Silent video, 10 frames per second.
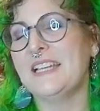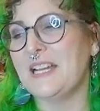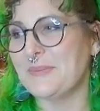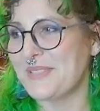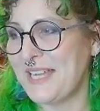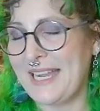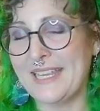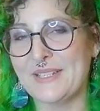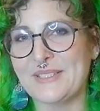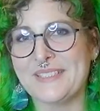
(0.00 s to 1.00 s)
I'm
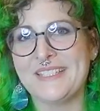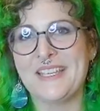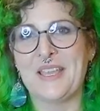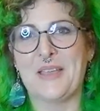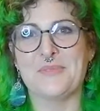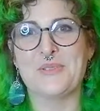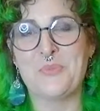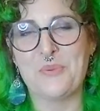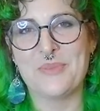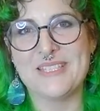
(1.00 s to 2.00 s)
tired. I'm
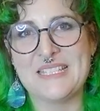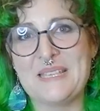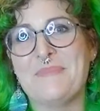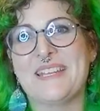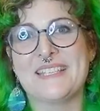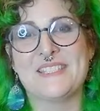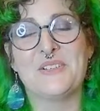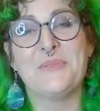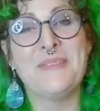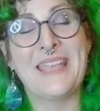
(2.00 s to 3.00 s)
super busy, but I
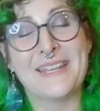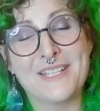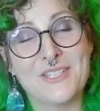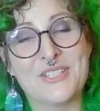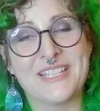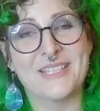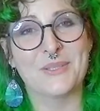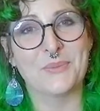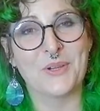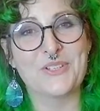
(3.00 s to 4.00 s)
still managed to get
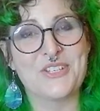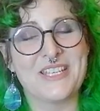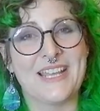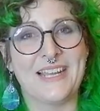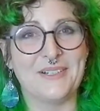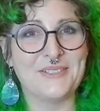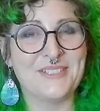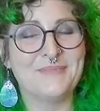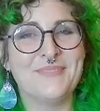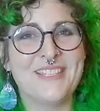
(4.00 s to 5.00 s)
the worksheet out.
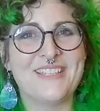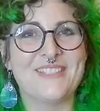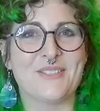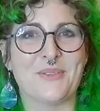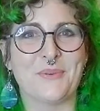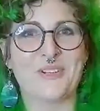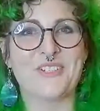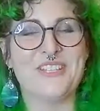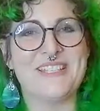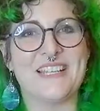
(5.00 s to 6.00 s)
So the
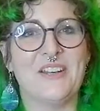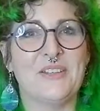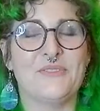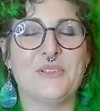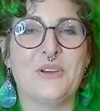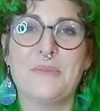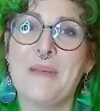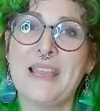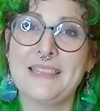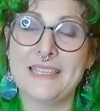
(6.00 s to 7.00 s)
worksheet is out. If you go to
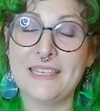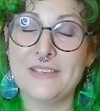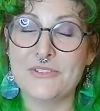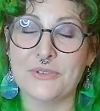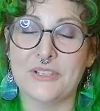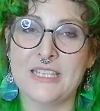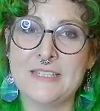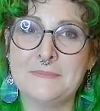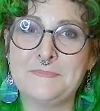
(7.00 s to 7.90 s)
my link tree,